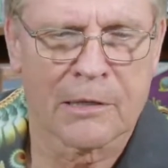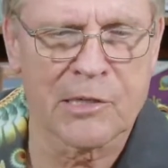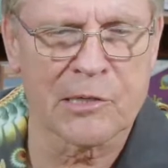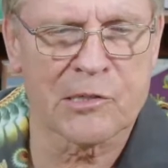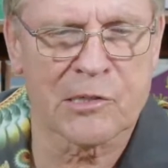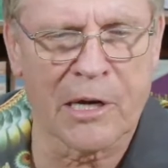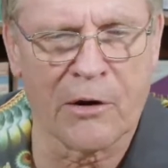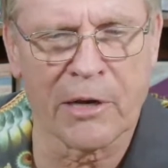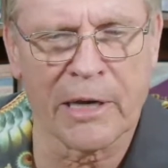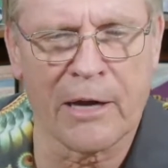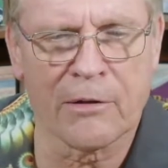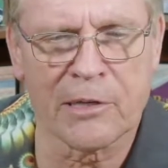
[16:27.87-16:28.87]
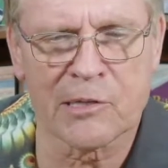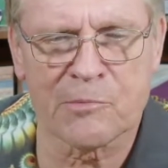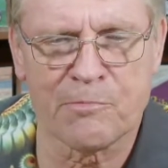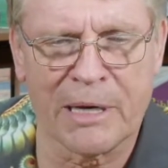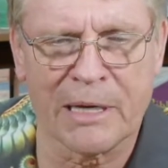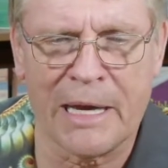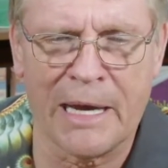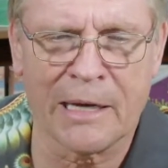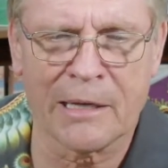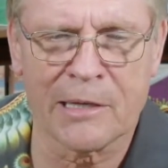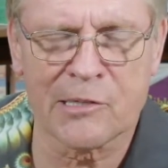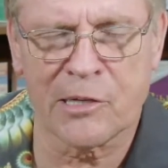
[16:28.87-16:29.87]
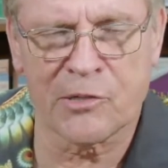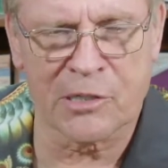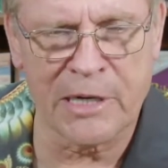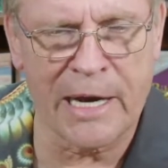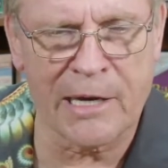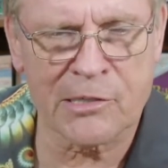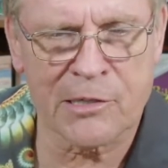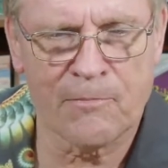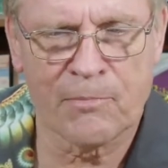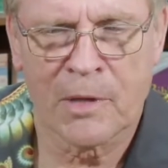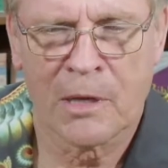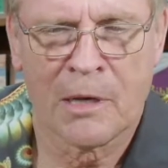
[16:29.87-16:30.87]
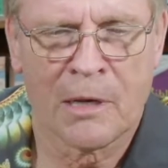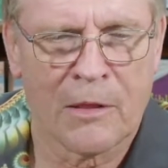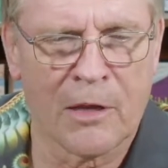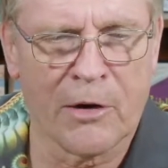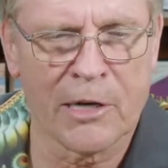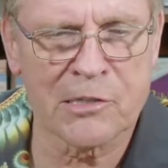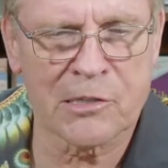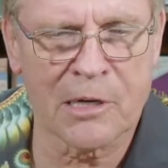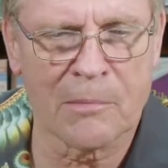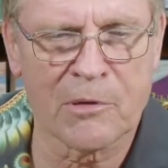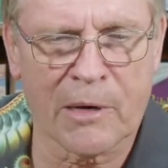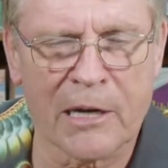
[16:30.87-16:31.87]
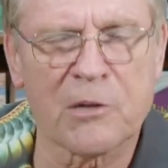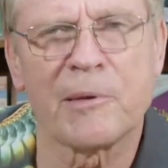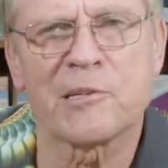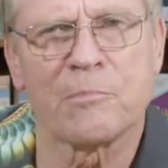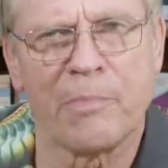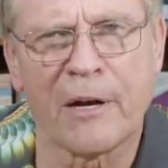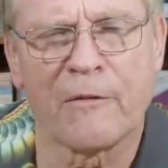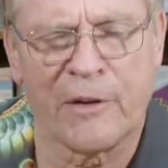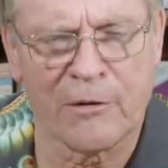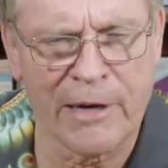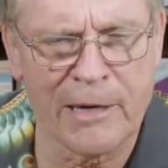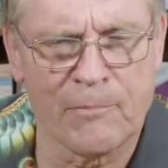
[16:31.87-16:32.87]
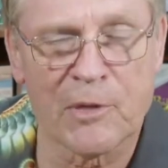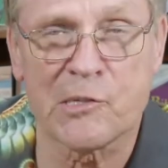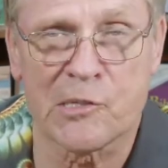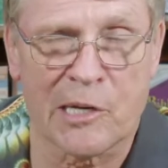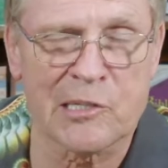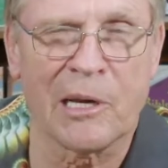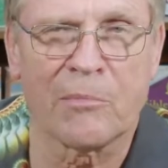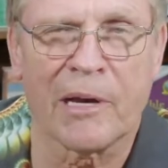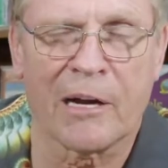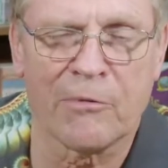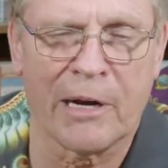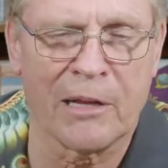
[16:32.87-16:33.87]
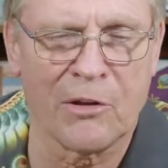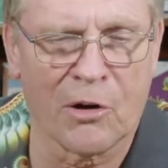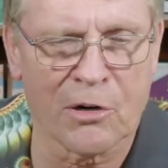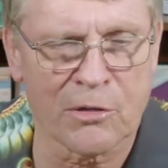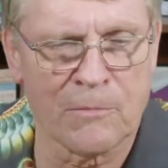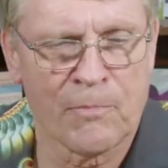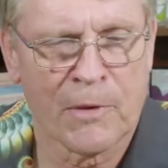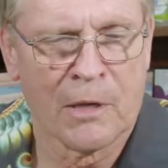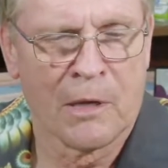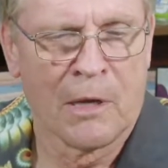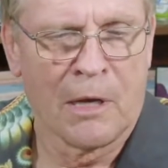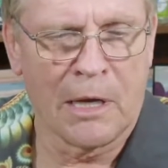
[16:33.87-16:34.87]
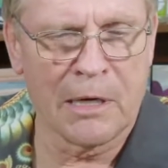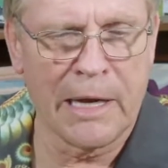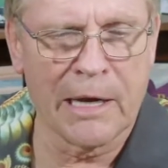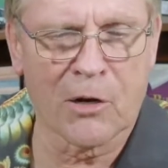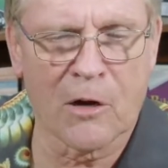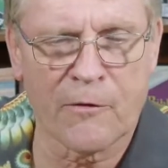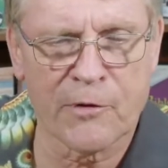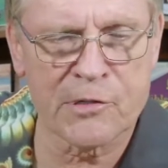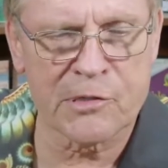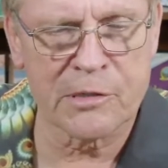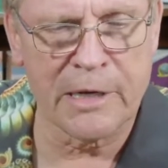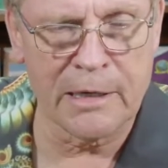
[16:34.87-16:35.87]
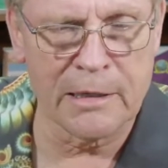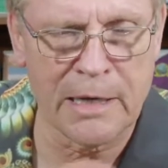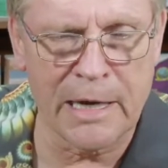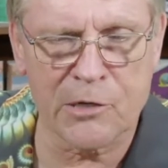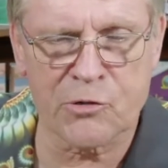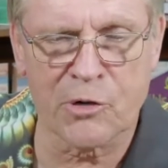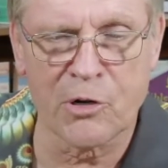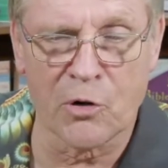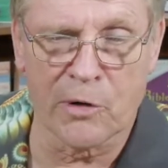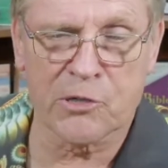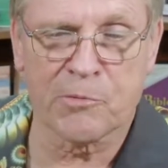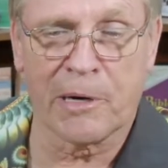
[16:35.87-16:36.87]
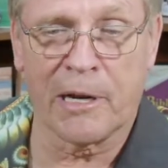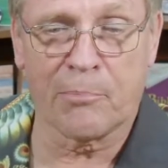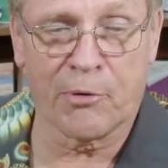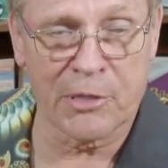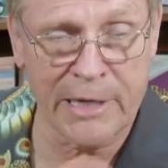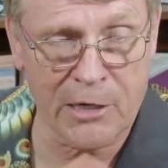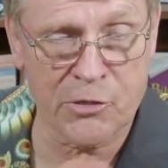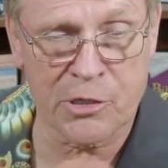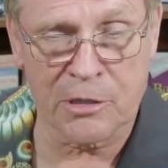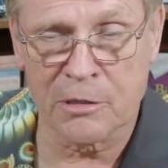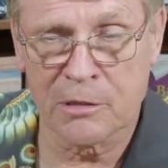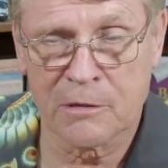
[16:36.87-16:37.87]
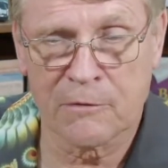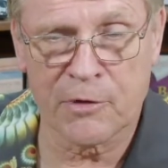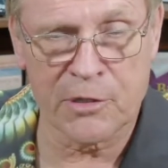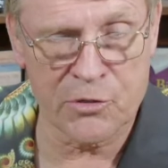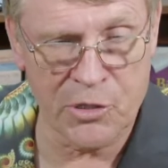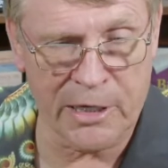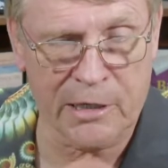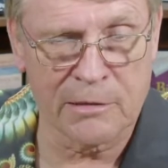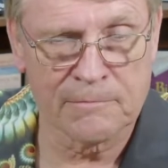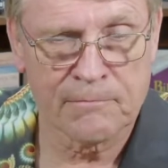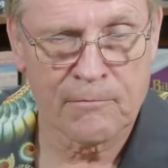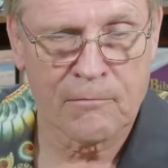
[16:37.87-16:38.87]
Since carrying out this big egg is such a task, there has got to be some benefit, right? This is that same guy writing the article. An egg offers extra nourishment and protection for the chick.